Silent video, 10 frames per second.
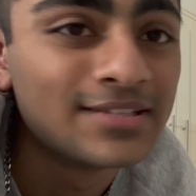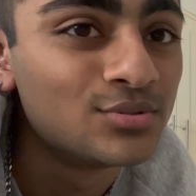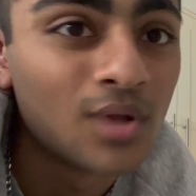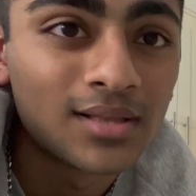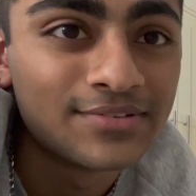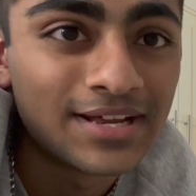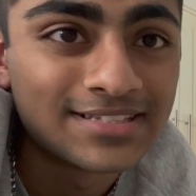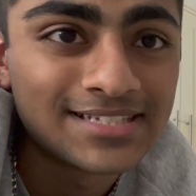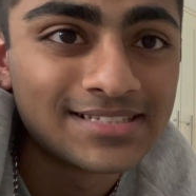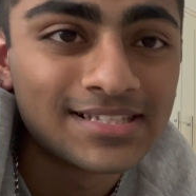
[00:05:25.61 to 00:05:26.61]
Do not leave it
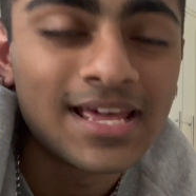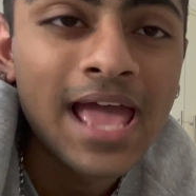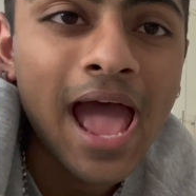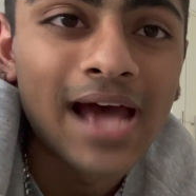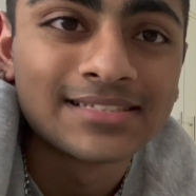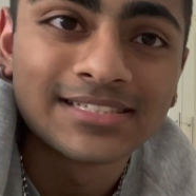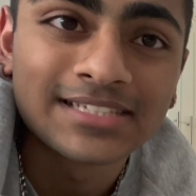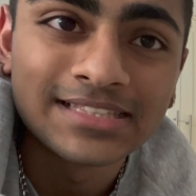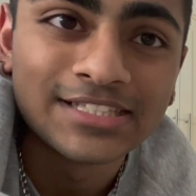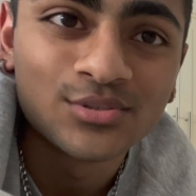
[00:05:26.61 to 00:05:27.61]
unattended, as this
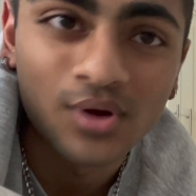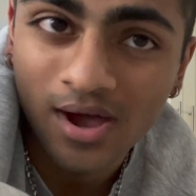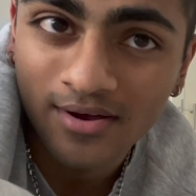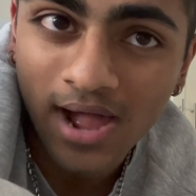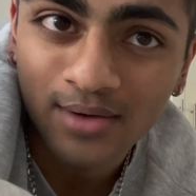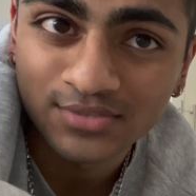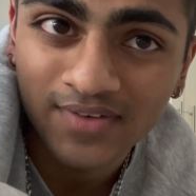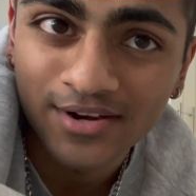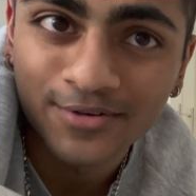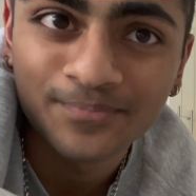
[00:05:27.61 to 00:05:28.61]
can lead to a house
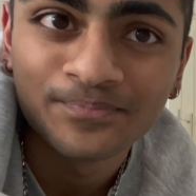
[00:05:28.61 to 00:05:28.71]
fire.